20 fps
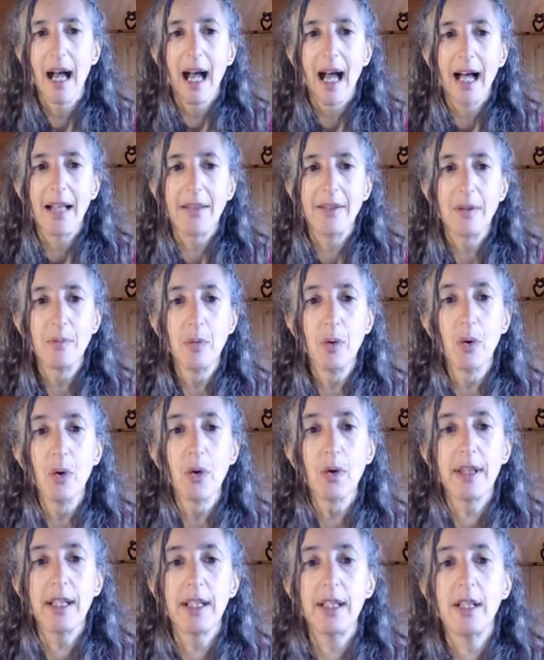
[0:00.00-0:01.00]
And the
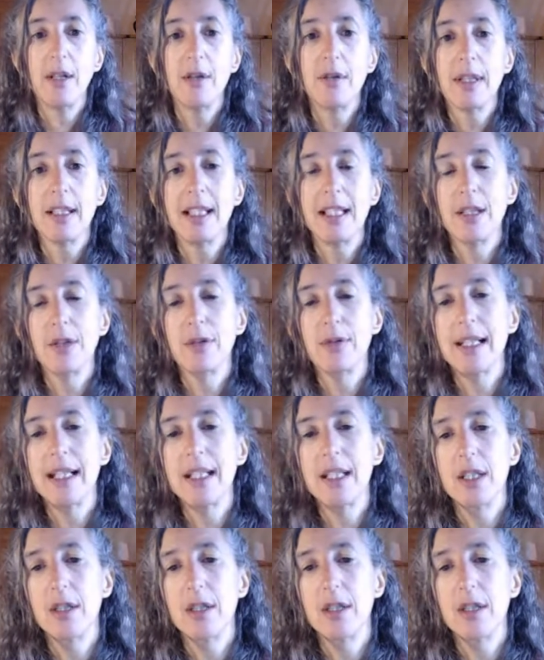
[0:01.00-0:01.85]
more that you can increase